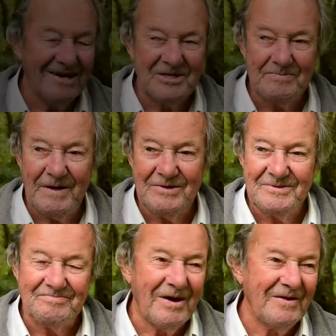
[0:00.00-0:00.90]
I suppose
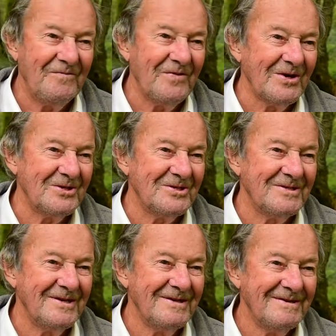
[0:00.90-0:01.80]
my first
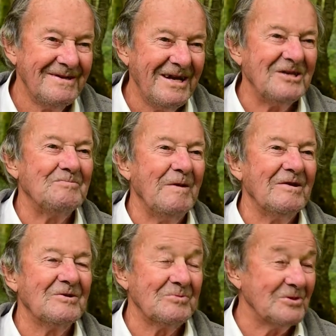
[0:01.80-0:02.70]

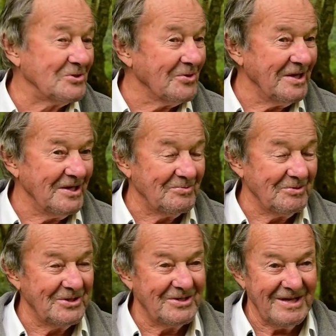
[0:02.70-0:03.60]
experience with trees
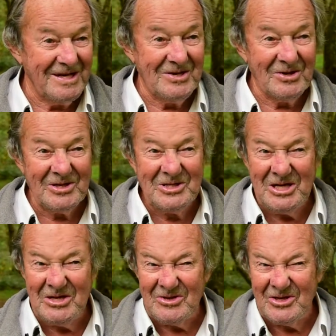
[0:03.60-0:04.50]
was in
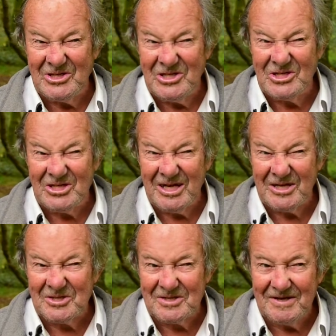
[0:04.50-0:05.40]
1936
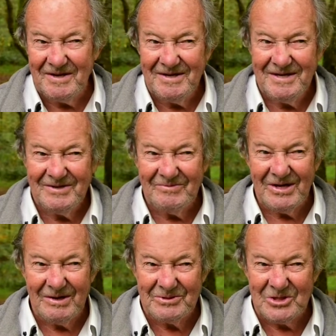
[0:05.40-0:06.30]

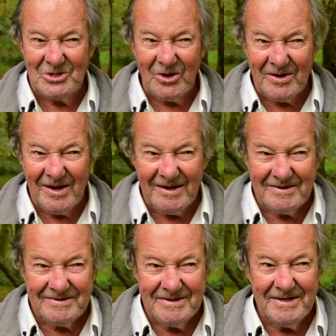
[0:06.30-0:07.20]
when I was a toddler,
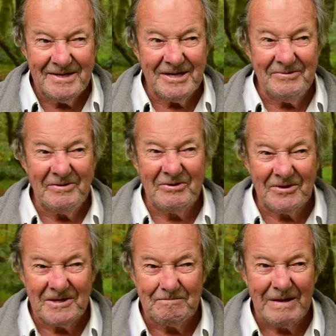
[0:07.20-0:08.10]
and we've got
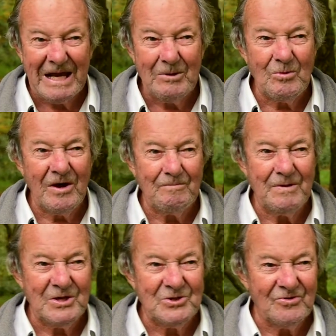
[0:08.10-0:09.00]
this black and white
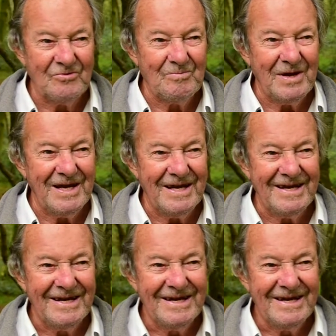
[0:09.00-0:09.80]
picture of me